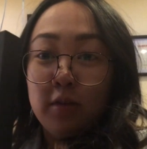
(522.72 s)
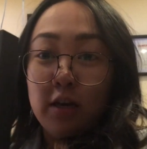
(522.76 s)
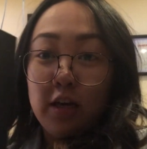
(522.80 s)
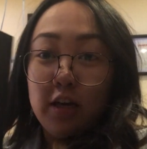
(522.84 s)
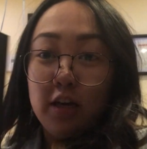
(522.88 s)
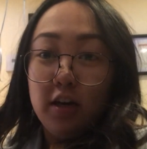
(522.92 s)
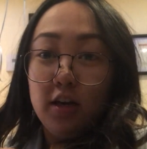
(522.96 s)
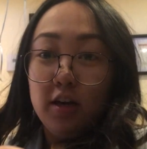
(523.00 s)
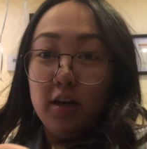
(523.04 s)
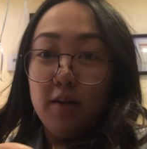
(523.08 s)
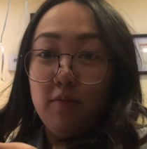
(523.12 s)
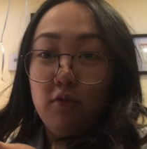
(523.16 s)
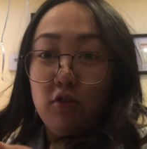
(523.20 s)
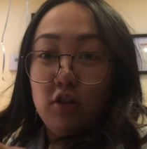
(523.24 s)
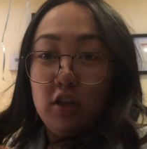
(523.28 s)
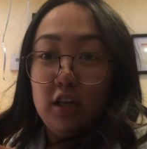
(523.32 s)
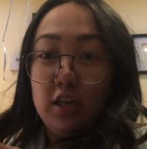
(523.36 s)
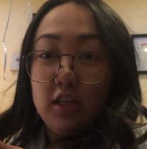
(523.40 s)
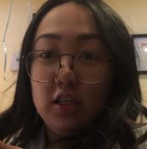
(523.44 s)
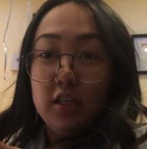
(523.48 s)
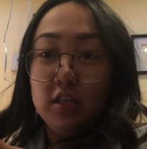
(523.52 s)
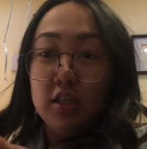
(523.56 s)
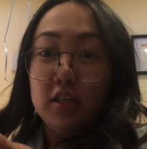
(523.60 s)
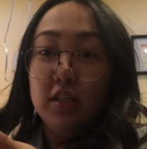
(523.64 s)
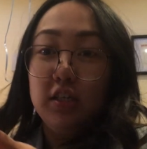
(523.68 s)
I got him
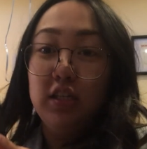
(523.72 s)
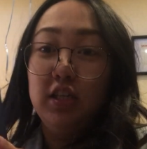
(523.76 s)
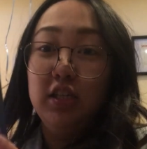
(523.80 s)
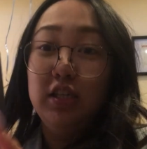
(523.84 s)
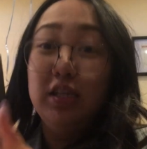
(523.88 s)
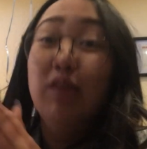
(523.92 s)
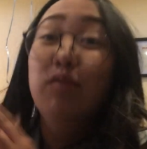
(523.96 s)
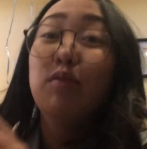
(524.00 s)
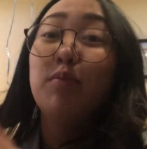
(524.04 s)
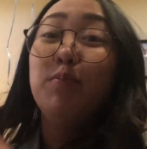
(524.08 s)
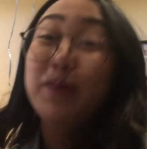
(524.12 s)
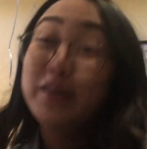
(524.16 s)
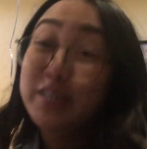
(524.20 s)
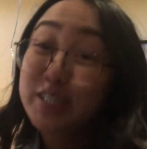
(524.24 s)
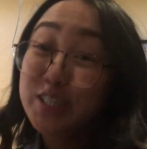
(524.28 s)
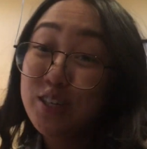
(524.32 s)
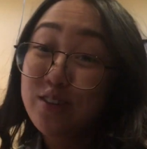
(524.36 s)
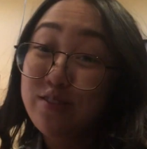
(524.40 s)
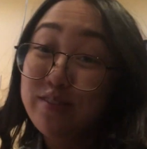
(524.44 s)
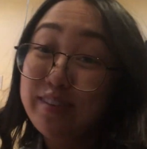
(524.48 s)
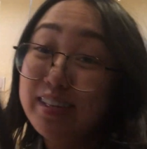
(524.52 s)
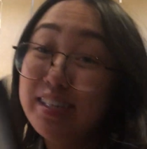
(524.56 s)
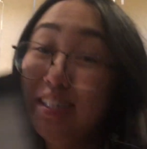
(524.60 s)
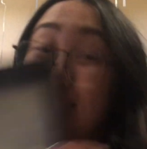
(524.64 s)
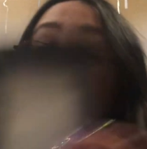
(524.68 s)
this because he doesn't have a picture
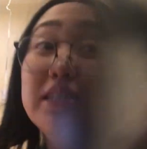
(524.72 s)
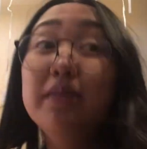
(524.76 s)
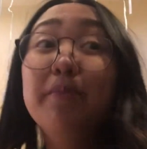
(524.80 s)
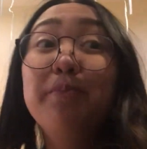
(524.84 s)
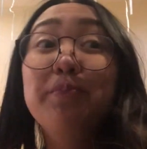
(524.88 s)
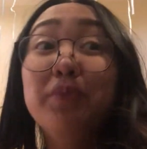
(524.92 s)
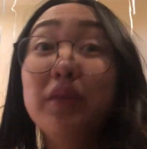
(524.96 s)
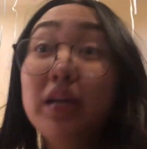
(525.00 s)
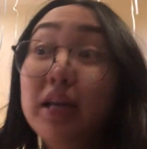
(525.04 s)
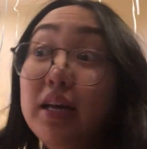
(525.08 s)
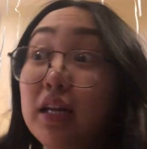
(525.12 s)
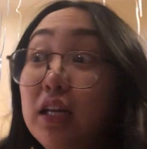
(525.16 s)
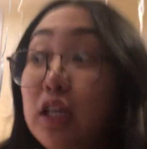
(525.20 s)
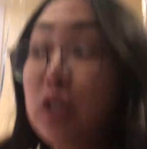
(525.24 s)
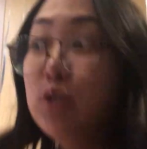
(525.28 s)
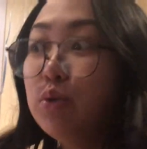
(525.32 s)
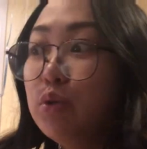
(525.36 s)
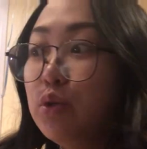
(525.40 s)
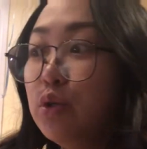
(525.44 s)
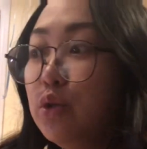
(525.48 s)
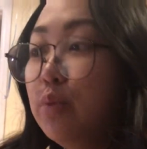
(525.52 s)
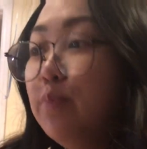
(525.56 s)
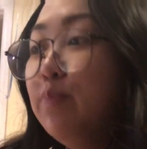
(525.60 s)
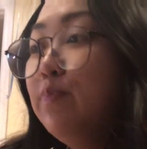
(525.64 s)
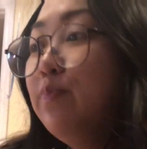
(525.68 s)
of us in his
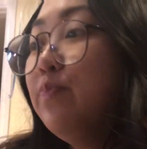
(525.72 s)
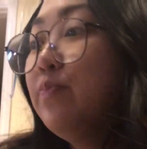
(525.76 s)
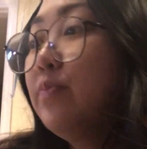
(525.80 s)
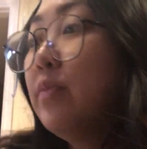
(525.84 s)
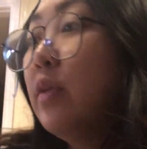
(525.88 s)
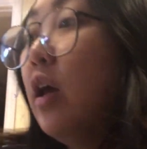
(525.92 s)
room.